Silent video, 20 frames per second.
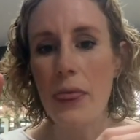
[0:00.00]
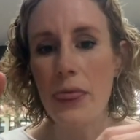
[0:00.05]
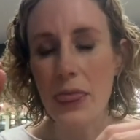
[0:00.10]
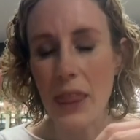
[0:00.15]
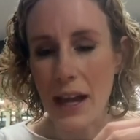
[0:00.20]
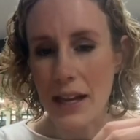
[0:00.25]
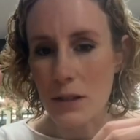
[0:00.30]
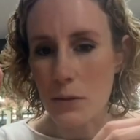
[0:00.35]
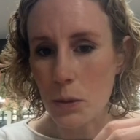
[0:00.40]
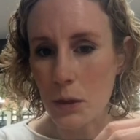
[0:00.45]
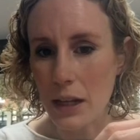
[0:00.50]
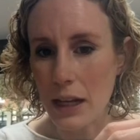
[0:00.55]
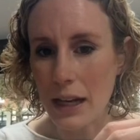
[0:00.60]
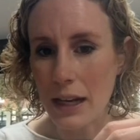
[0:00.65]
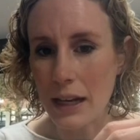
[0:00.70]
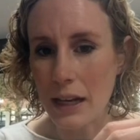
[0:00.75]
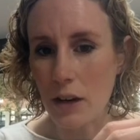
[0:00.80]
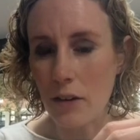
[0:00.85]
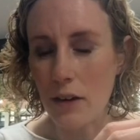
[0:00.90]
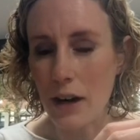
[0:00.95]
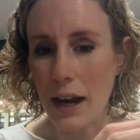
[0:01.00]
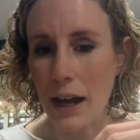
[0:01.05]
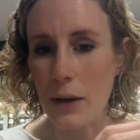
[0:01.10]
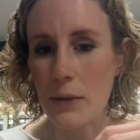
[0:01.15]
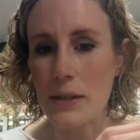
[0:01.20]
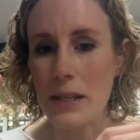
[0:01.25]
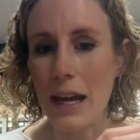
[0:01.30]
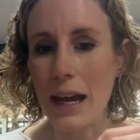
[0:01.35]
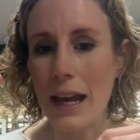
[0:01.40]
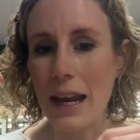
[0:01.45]
that's what the clicker allows.
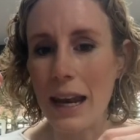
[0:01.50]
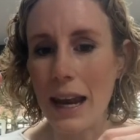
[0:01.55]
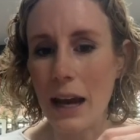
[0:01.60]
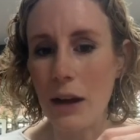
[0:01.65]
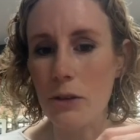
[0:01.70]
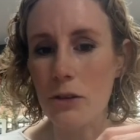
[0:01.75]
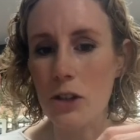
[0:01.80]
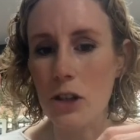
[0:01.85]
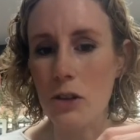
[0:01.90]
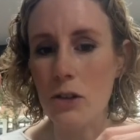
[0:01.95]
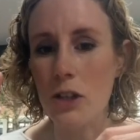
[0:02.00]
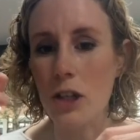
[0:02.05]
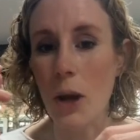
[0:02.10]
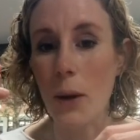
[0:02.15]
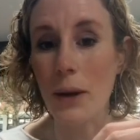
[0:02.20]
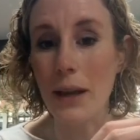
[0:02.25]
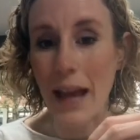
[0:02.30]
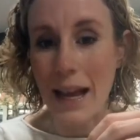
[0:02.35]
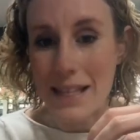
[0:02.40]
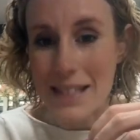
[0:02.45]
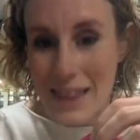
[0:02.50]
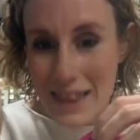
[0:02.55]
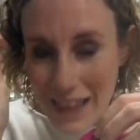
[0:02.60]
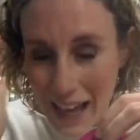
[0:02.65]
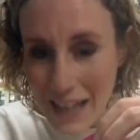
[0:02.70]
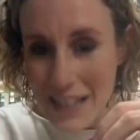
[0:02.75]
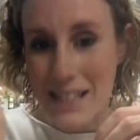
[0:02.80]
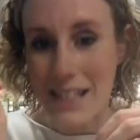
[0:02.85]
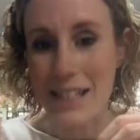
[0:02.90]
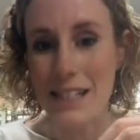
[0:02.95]
It allows you to go, yes,
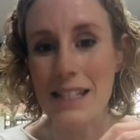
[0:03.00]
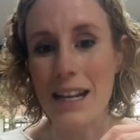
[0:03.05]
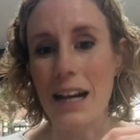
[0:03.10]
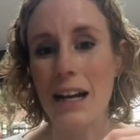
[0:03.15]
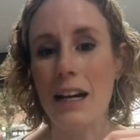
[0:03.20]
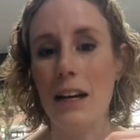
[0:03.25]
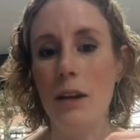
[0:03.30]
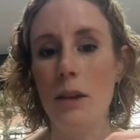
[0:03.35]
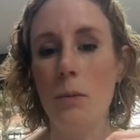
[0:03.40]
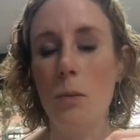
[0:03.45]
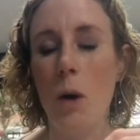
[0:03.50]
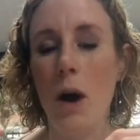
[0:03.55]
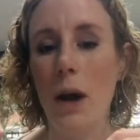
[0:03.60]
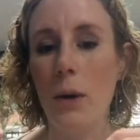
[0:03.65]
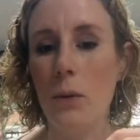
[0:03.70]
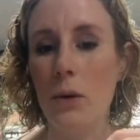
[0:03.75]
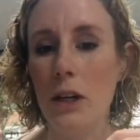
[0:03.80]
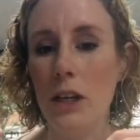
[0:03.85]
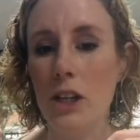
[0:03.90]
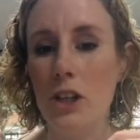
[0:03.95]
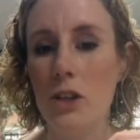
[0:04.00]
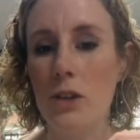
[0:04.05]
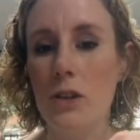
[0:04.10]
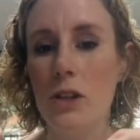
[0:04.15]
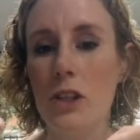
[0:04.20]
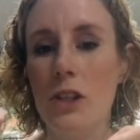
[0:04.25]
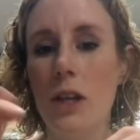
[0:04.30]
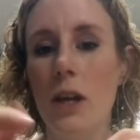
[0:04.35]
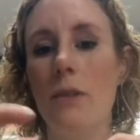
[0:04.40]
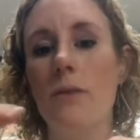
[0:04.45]
that's exactly what I wanted you
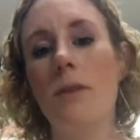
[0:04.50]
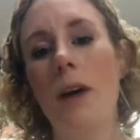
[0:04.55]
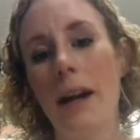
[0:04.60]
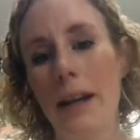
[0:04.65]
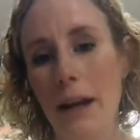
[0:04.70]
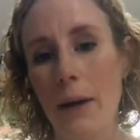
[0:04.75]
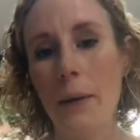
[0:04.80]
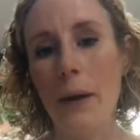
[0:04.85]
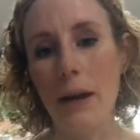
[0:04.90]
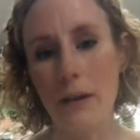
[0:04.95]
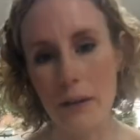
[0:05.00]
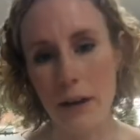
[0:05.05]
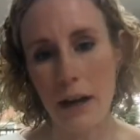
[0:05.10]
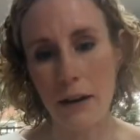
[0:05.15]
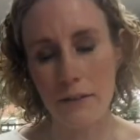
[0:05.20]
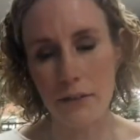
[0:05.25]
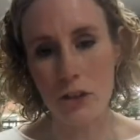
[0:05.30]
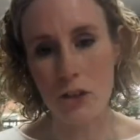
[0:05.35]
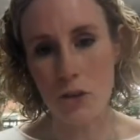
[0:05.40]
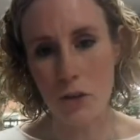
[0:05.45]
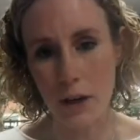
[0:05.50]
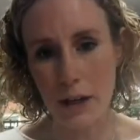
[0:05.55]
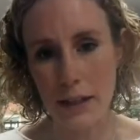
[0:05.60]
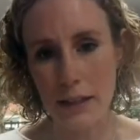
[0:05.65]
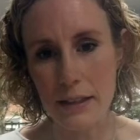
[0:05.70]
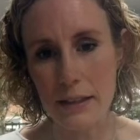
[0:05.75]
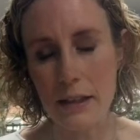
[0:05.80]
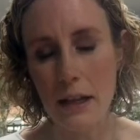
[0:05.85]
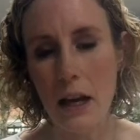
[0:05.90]
to do. Right now, here I have a treat.